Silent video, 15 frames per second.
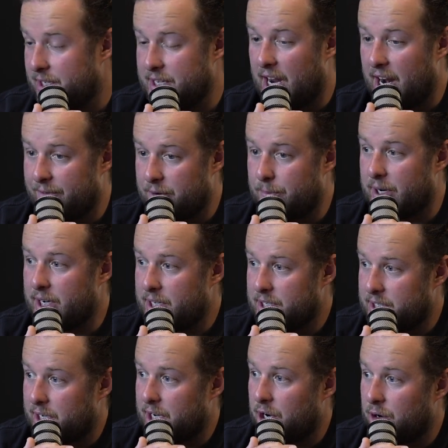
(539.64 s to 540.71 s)
everybody
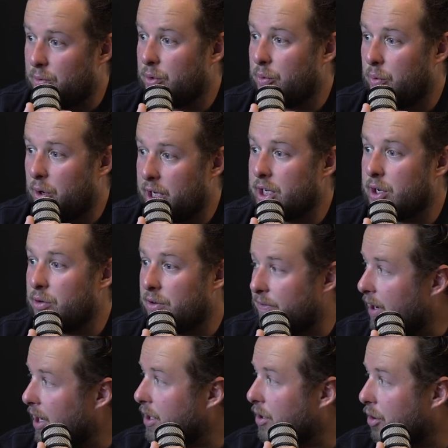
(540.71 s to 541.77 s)
is in here with one
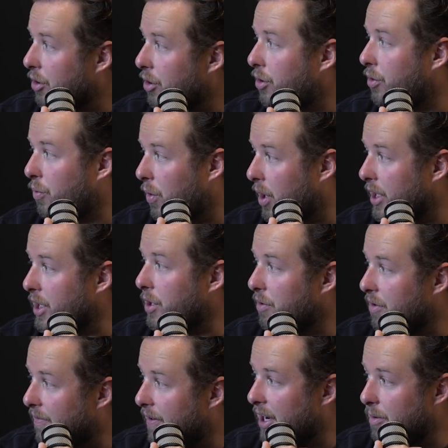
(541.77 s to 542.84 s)
unified goal, one
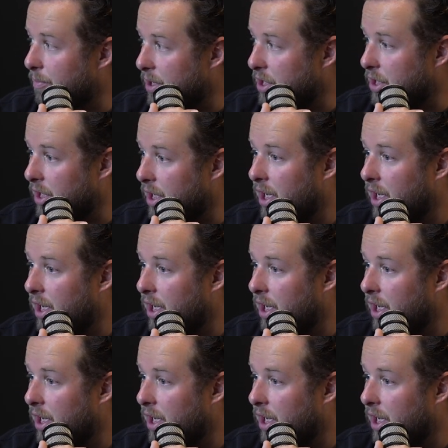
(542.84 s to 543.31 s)
unified mission,